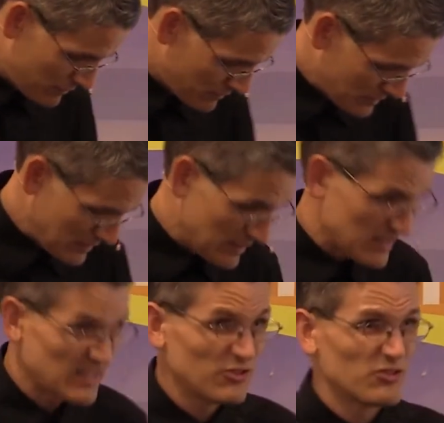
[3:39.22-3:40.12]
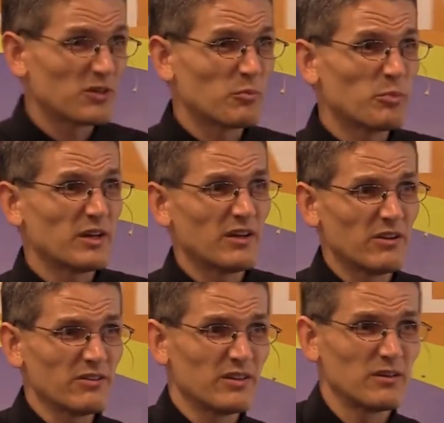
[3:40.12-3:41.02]
take and you
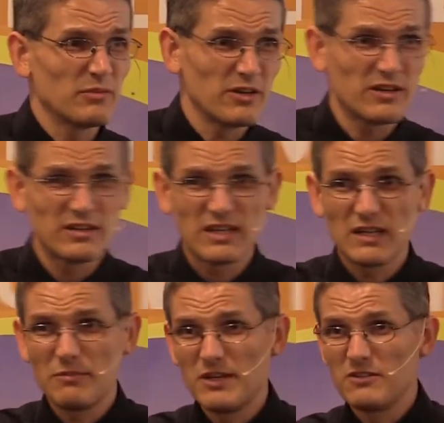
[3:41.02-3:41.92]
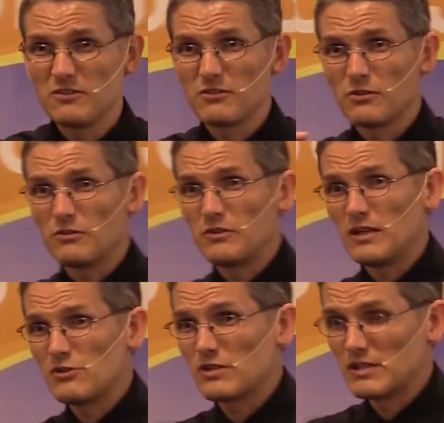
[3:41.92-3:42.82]
compare the American Diabetes
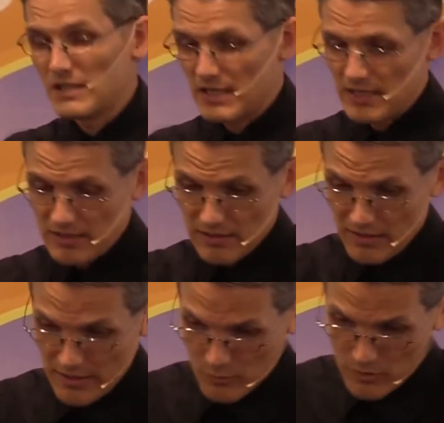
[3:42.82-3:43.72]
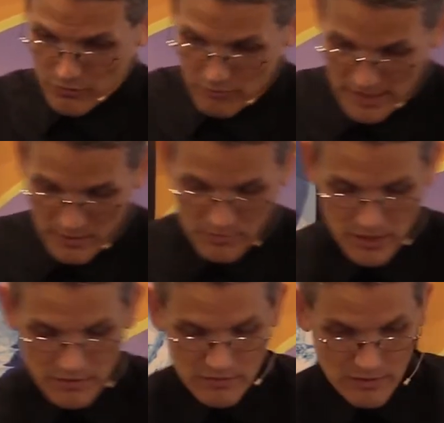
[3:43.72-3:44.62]
Association diet, which
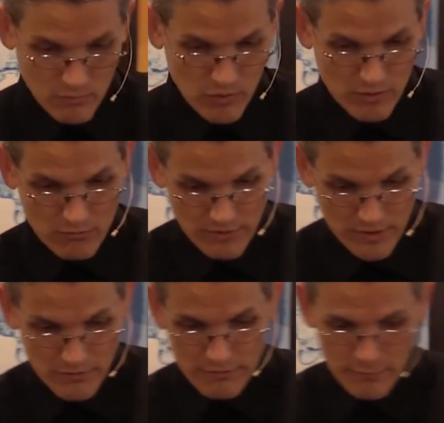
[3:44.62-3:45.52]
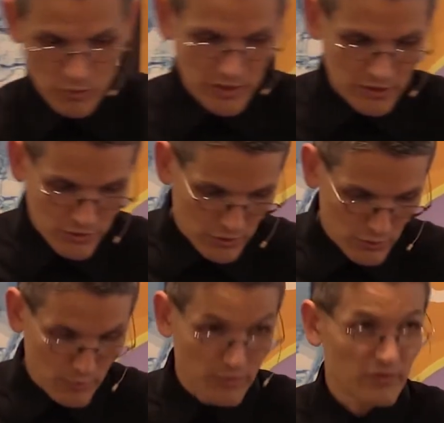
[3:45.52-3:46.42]
recommends somewhere around
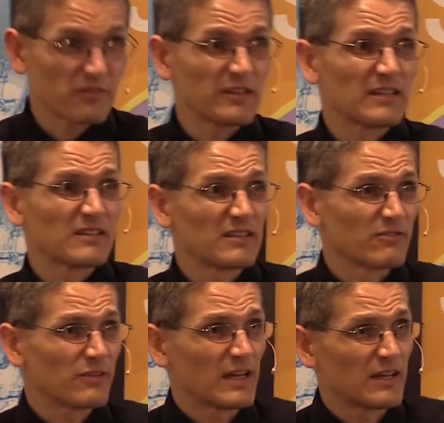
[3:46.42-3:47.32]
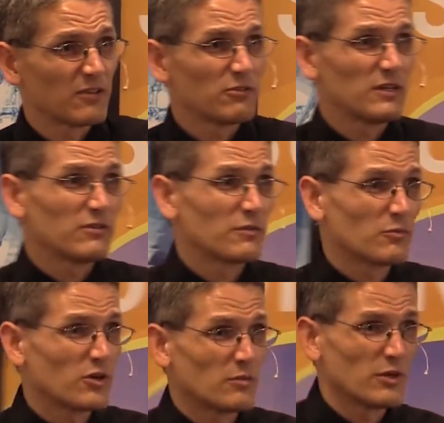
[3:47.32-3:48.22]
42% of calories from
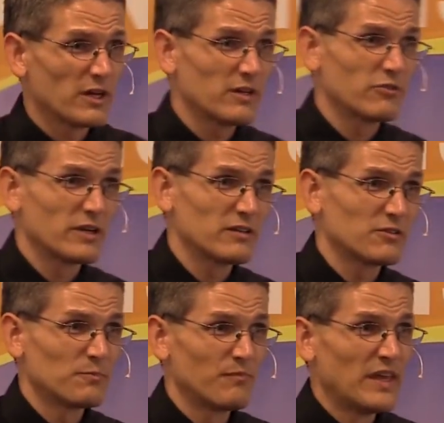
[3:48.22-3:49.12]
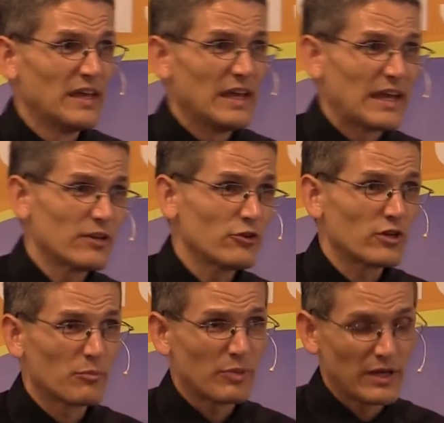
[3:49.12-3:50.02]
carbohydrates, and you
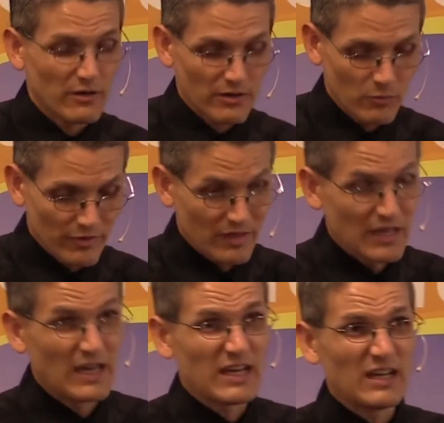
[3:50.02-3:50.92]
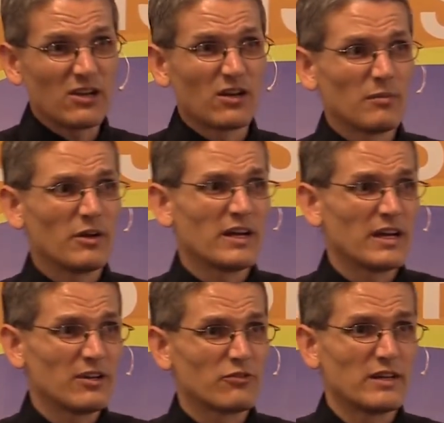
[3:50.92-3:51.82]
compare it with a high
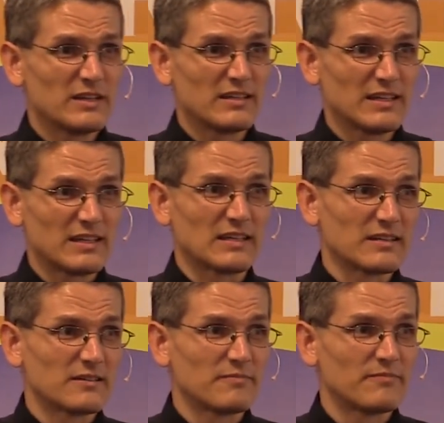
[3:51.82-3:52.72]
carbohydrate diet,